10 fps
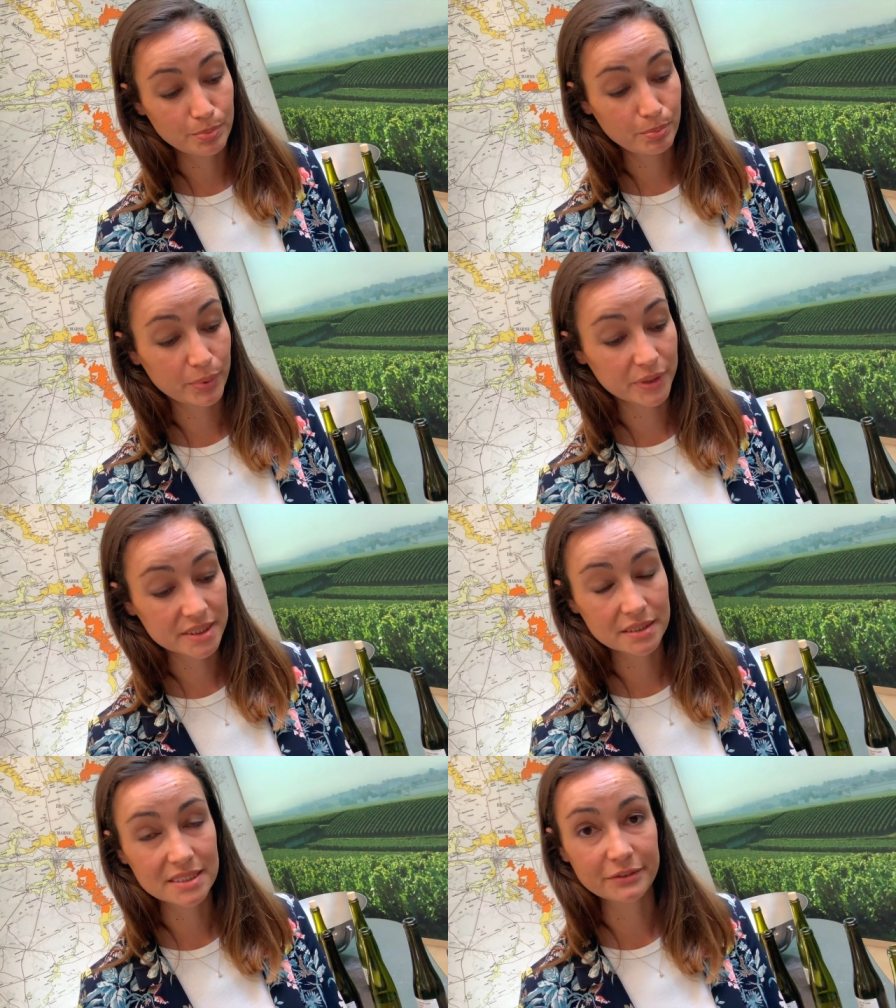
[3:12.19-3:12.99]
But
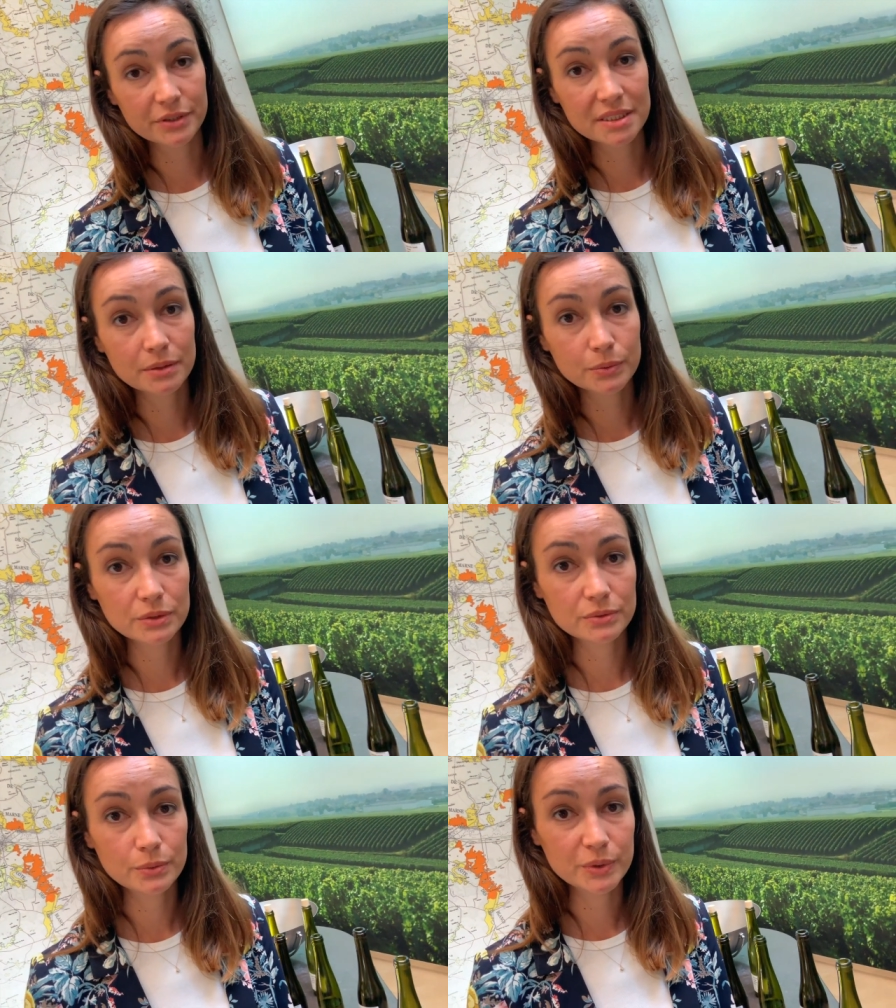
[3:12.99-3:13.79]
17,
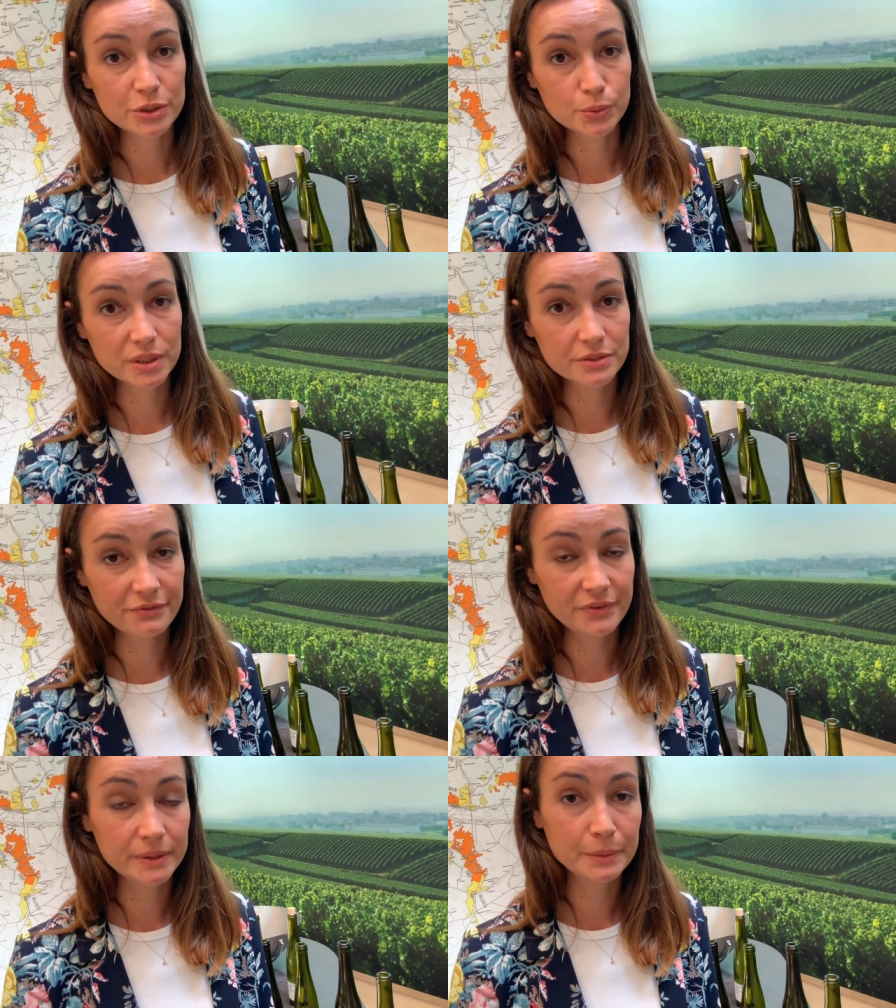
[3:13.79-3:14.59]
which was
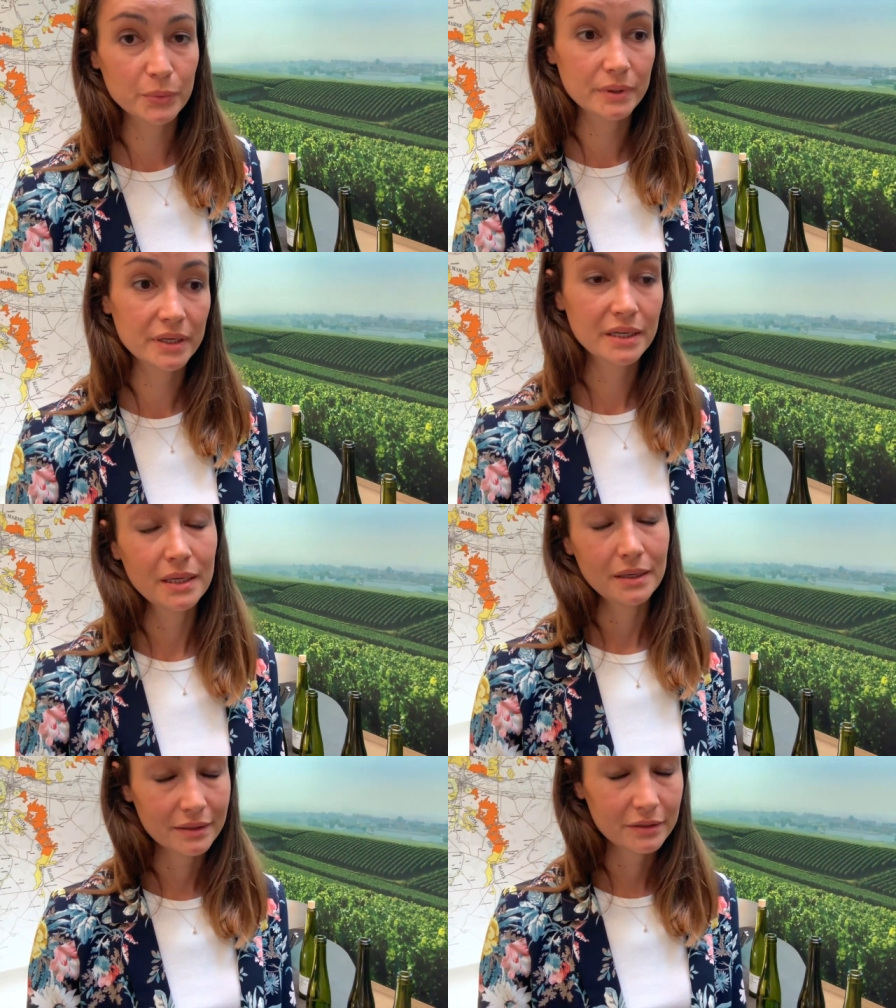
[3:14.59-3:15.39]

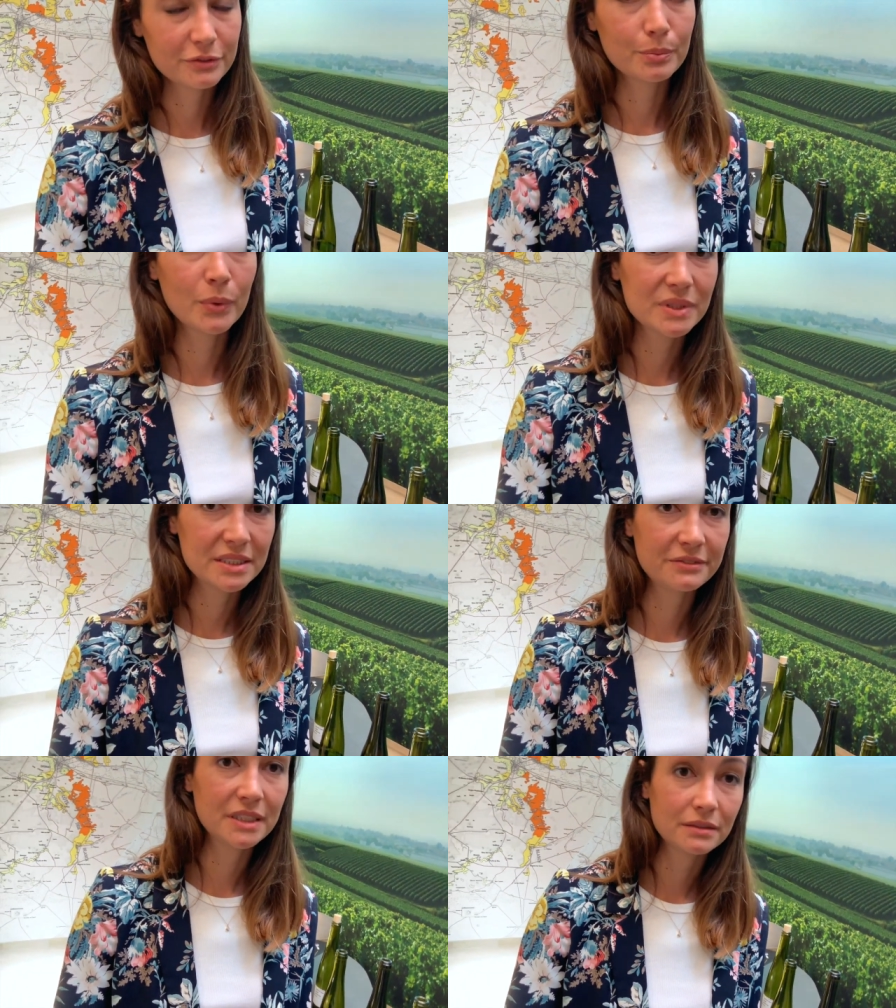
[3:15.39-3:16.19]
a more
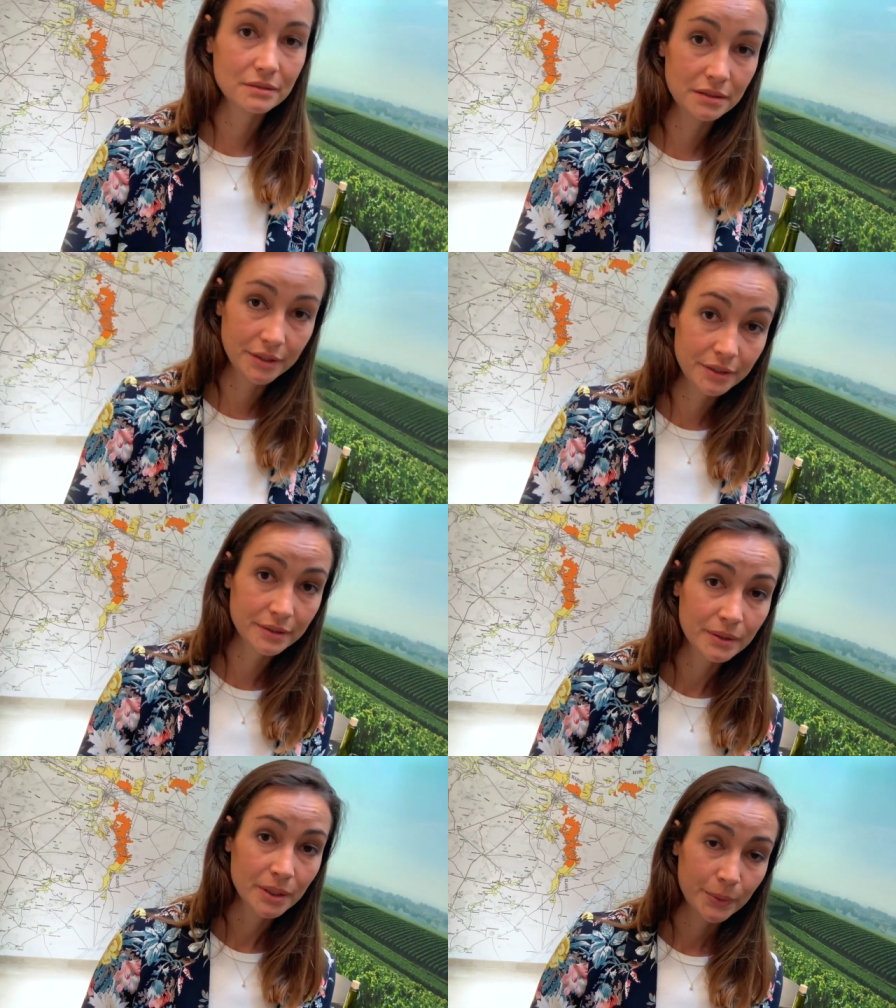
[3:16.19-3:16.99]
difficult
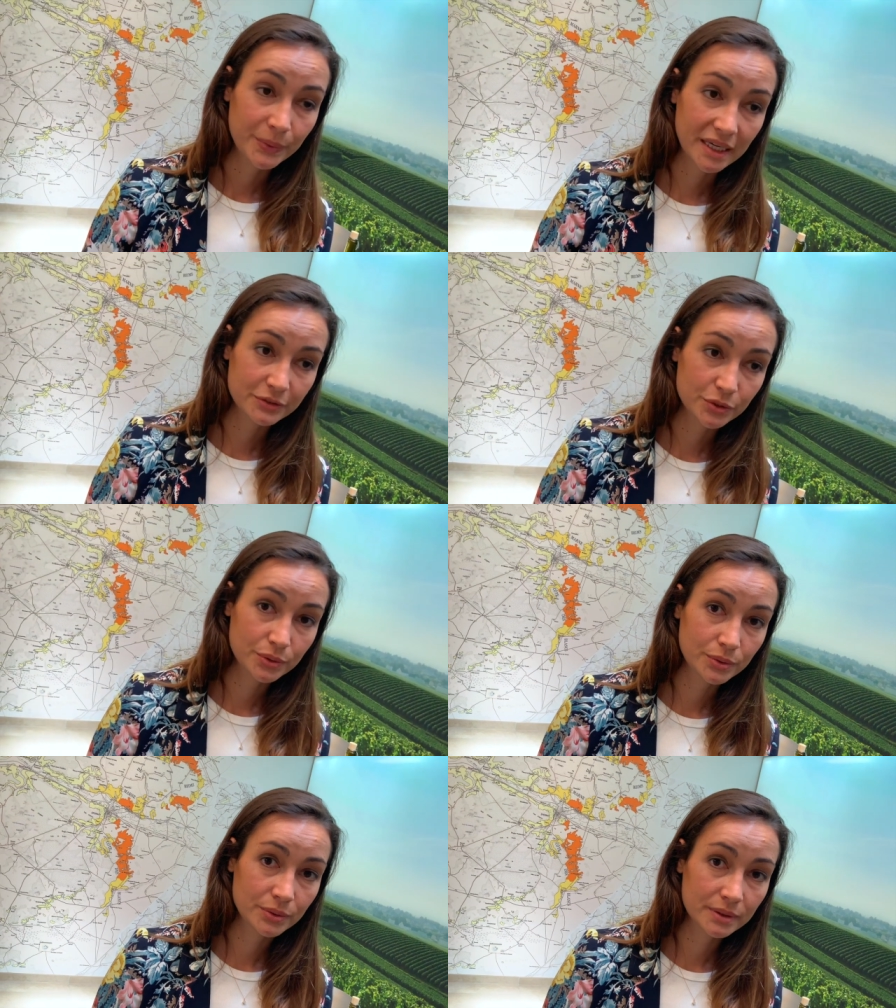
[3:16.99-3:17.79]
year, we have
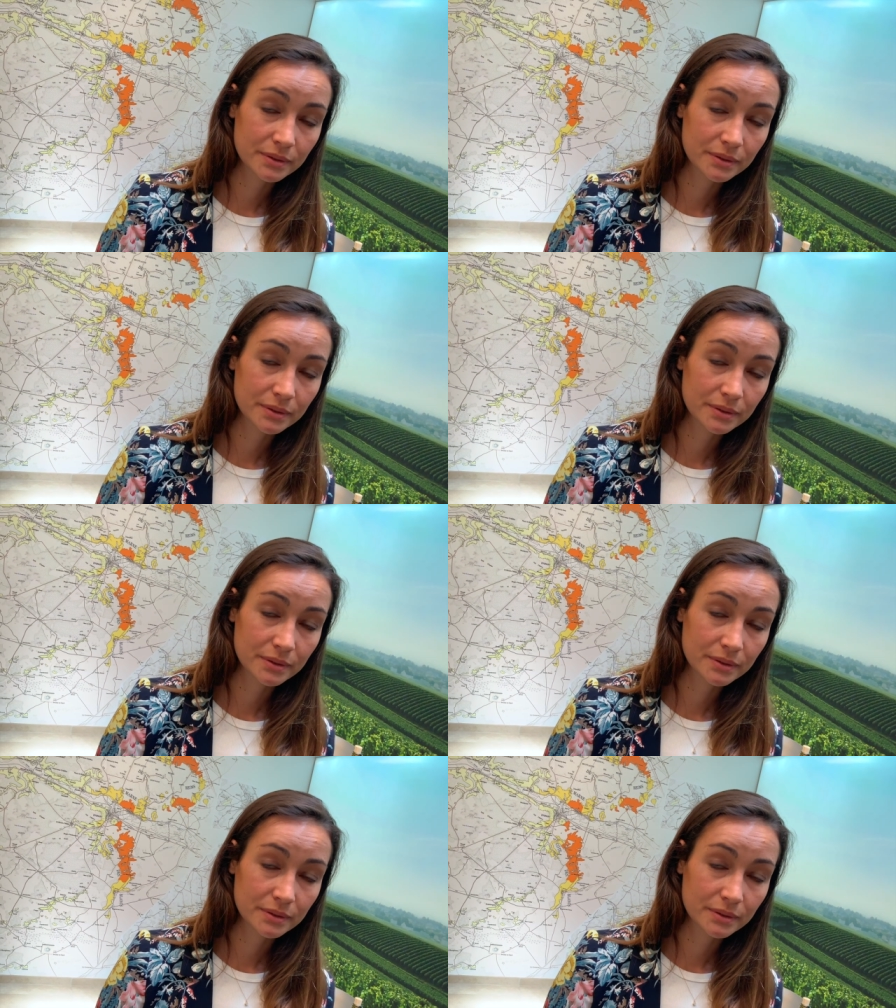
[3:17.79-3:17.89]
to